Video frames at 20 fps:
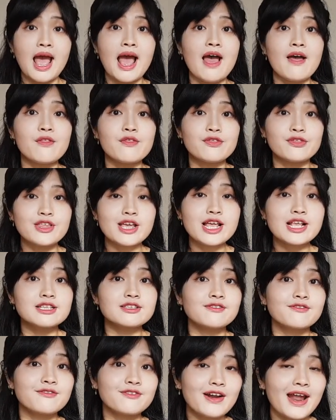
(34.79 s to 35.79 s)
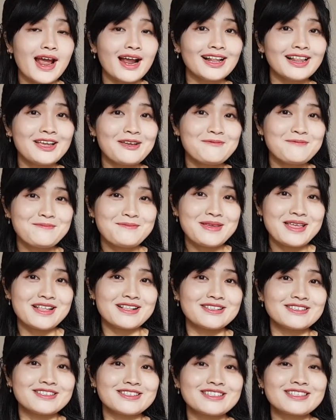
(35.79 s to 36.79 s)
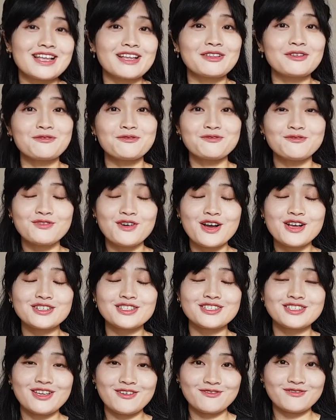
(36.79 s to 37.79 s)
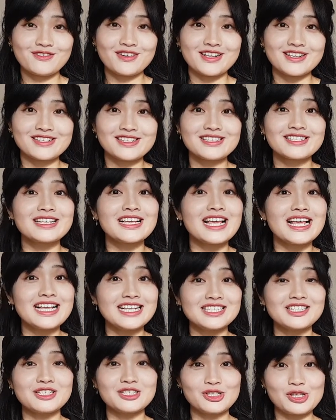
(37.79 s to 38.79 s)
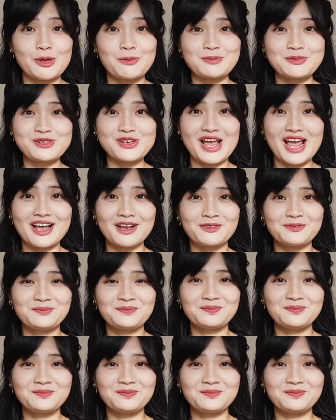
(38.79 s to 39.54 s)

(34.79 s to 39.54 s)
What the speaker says: and this frankly means that the first difference is the subject.